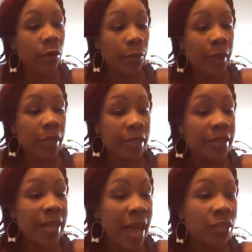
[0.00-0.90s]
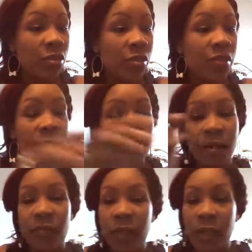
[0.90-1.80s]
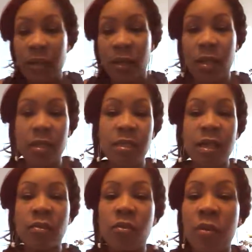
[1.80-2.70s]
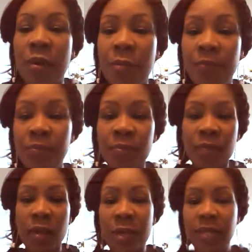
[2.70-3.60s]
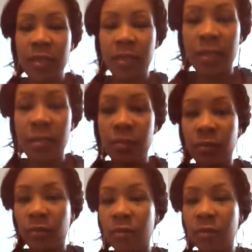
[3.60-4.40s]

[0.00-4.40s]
will be a disaster if it gets elsewhere. But basically,